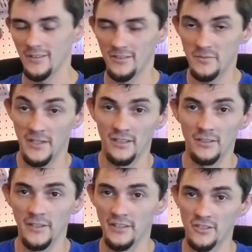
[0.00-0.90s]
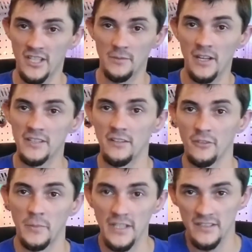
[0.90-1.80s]
spent a little extra time hunting for
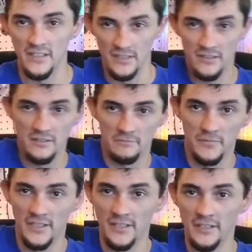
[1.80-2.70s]
pieces, but